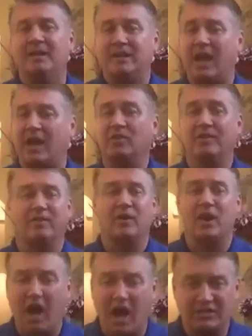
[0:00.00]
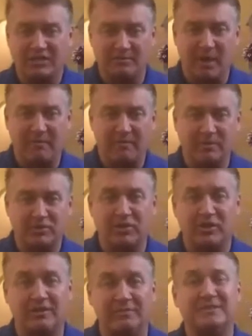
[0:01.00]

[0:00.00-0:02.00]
not only for an awesome opportunity,